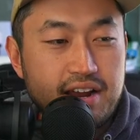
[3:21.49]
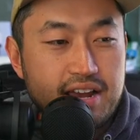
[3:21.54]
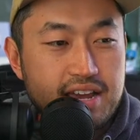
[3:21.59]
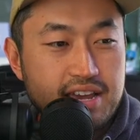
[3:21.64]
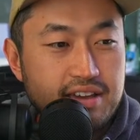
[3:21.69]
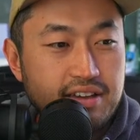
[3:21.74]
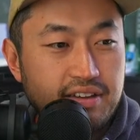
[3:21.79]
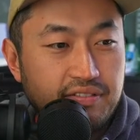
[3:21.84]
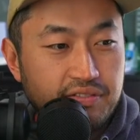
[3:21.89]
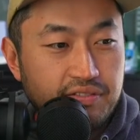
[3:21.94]

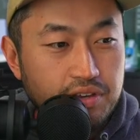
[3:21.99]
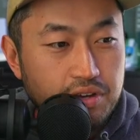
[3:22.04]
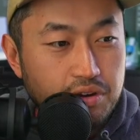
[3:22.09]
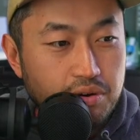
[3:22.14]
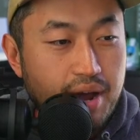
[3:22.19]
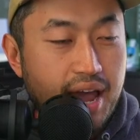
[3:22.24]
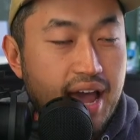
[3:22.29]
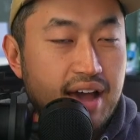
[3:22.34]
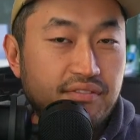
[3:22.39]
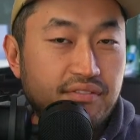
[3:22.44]
If
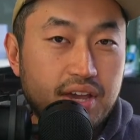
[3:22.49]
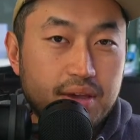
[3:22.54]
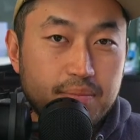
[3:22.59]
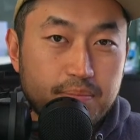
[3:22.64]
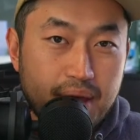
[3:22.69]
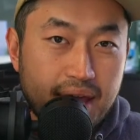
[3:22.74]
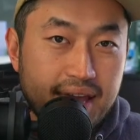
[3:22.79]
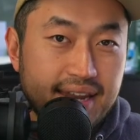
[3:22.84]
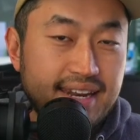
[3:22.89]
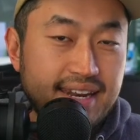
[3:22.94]
you have a
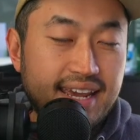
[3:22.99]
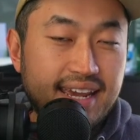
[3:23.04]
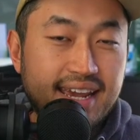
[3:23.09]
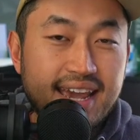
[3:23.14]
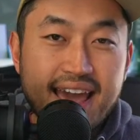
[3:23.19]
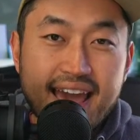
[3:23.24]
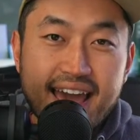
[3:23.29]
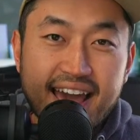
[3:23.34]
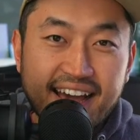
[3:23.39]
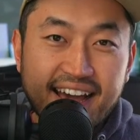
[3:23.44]
pending